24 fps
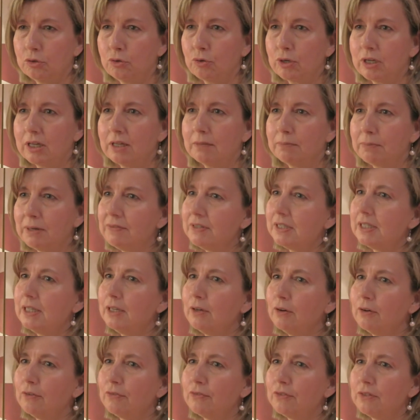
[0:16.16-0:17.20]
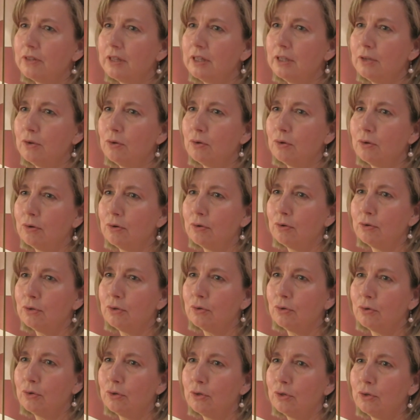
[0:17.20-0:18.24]
looking at privacy of your
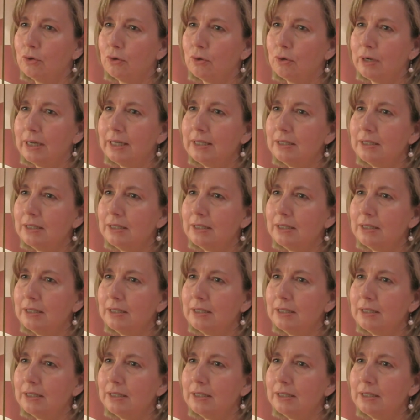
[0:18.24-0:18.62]
your your